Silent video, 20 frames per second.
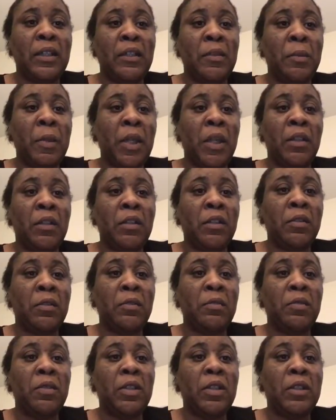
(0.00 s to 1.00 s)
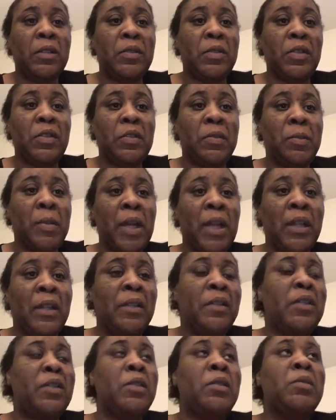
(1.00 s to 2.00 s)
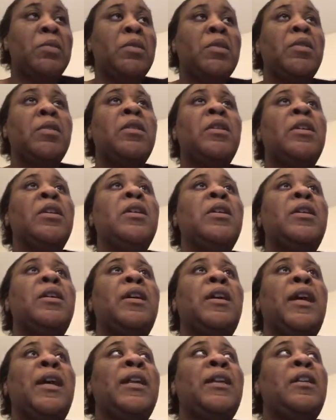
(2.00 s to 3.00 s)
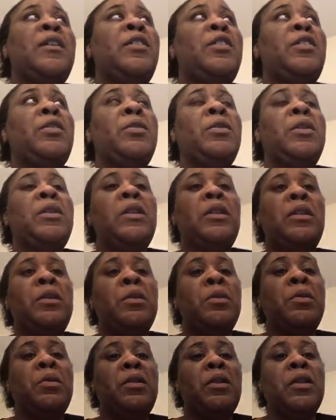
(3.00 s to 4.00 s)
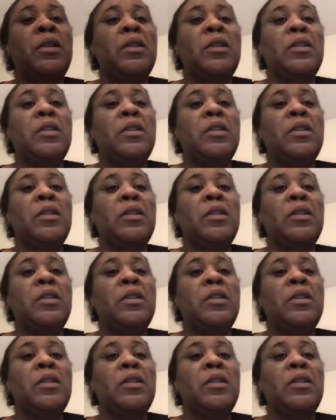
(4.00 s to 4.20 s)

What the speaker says: no matter if she's mad at you or had issue with you,